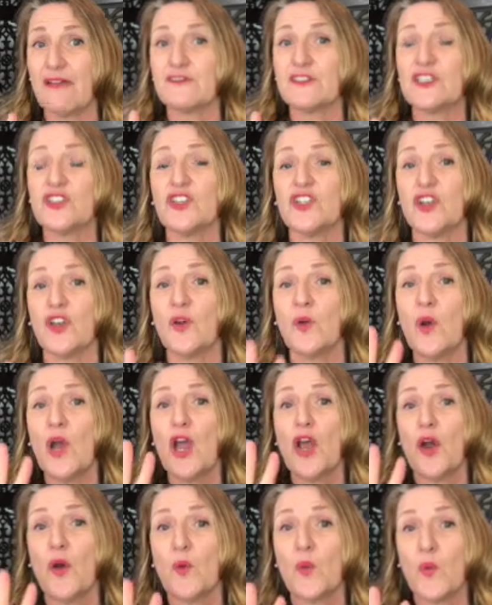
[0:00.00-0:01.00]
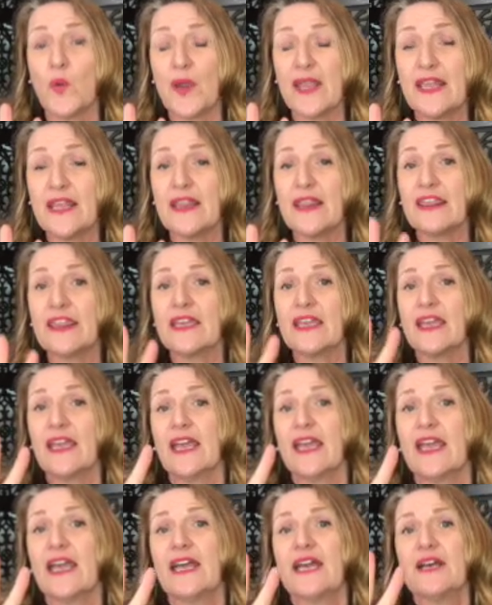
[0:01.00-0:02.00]
to do with
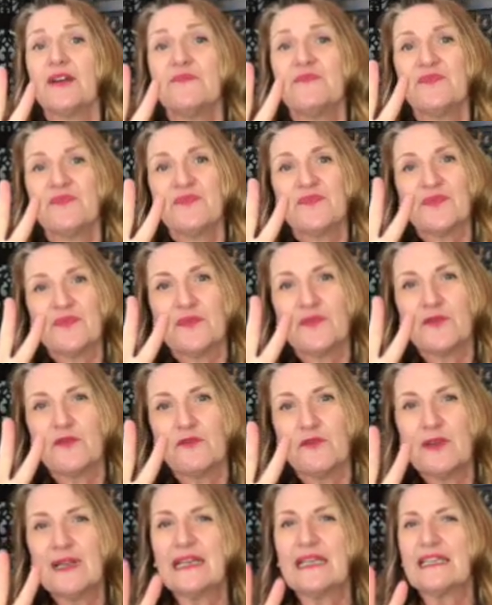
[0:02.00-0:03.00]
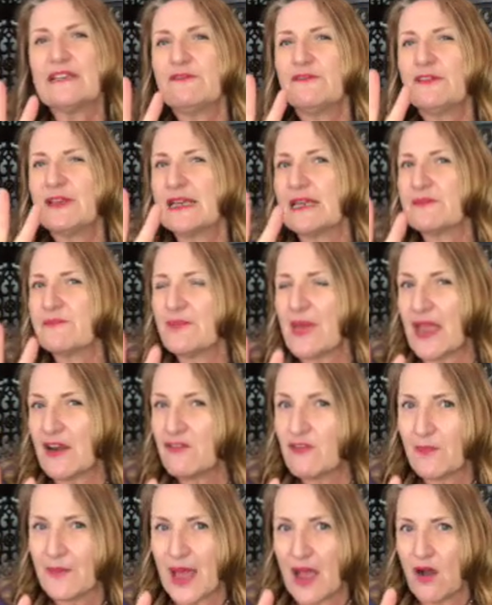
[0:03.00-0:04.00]
really feeling better
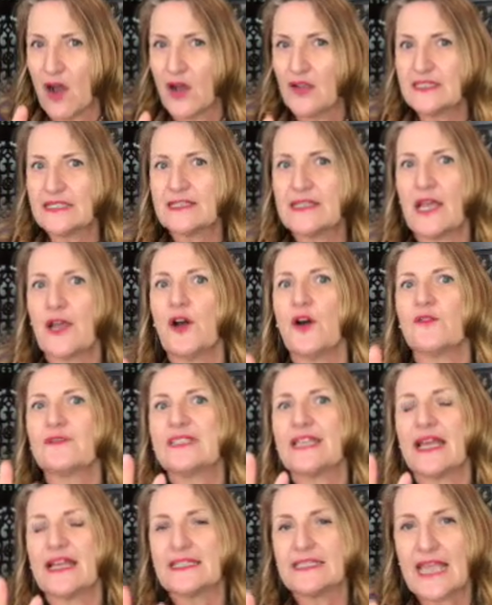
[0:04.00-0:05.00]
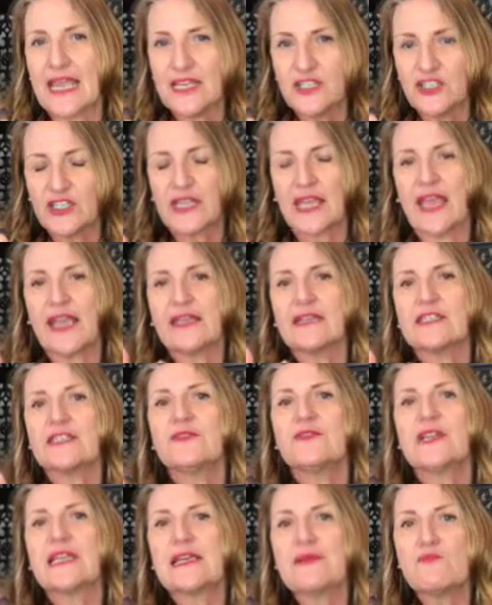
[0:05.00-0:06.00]
about ourselves as educators,
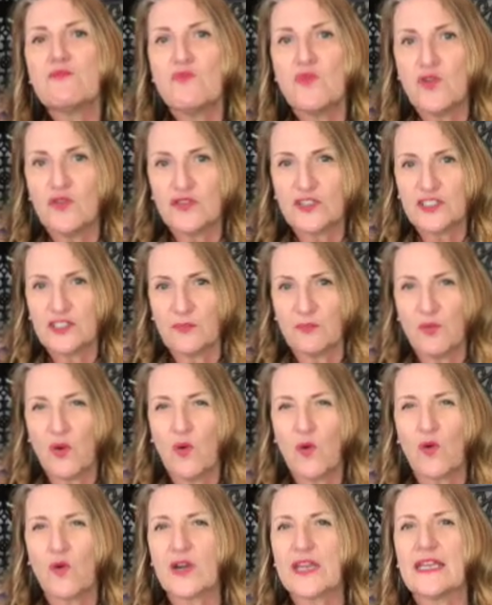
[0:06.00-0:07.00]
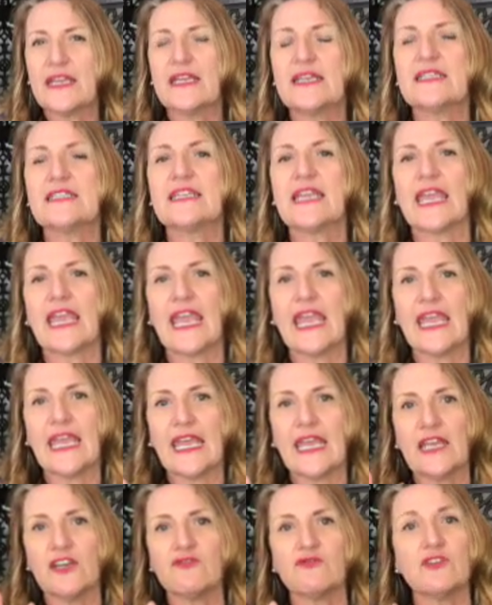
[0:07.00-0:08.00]
feeling more supported,
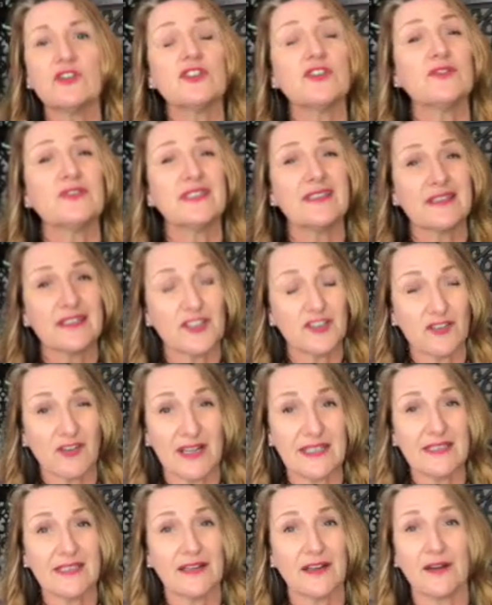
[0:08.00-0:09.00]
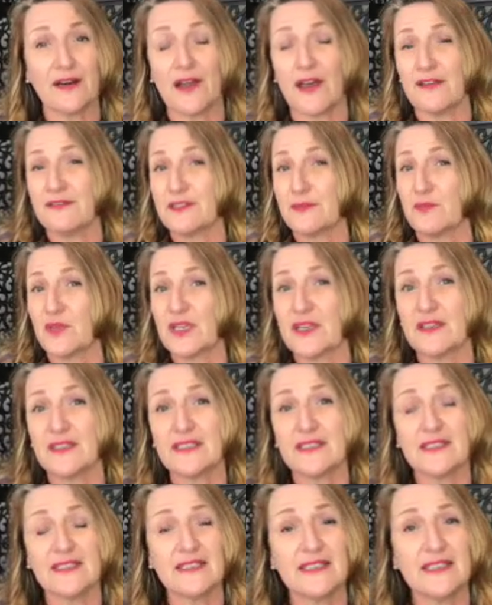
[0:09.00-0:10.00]
and reducing stress in our lives, because
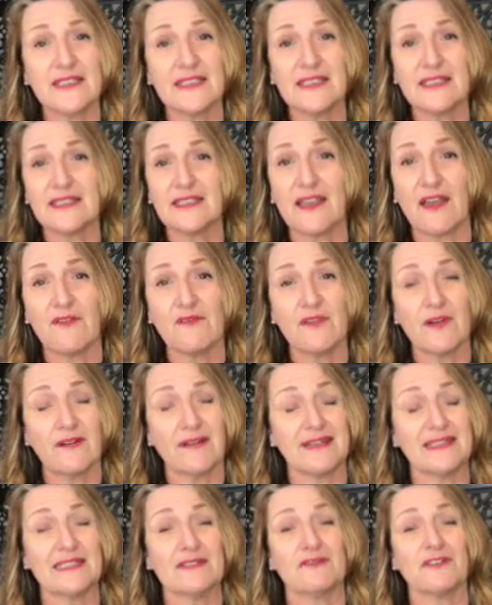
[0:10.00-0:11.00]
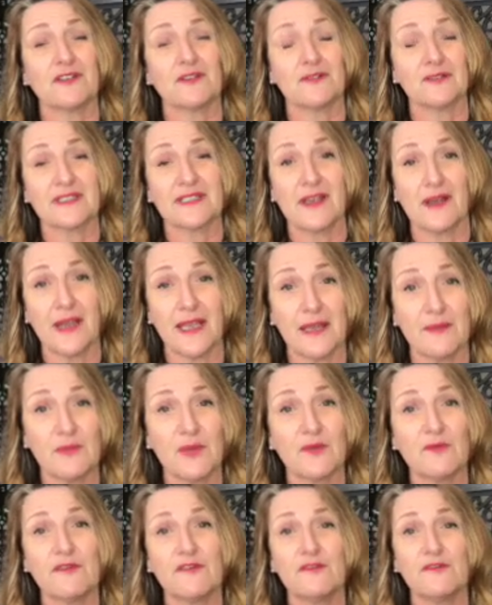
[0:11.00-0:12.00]
this is a very difficult time
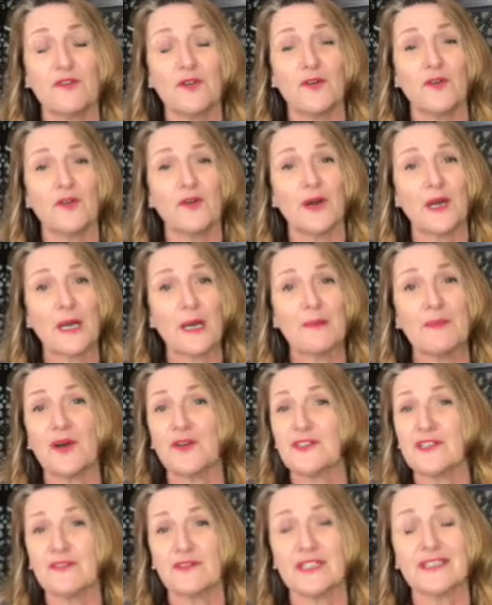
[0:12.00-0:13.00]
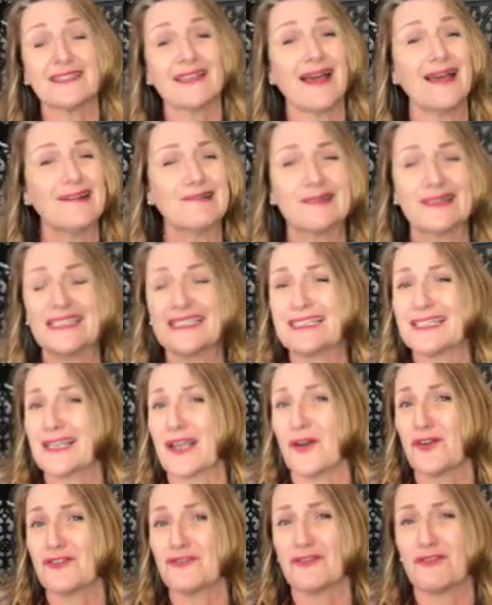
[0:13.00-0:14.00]
for most of us. I don't need to
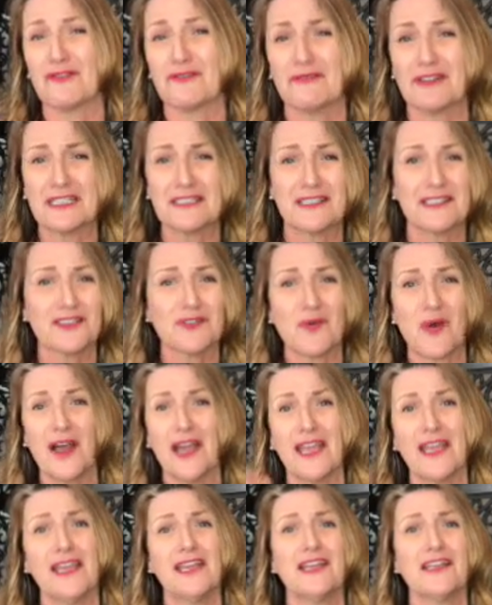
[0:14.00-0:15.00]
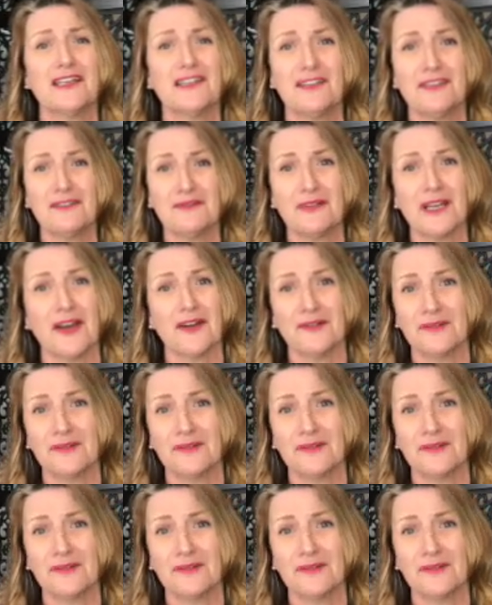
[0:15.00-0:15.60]
go through the reasons why. You know,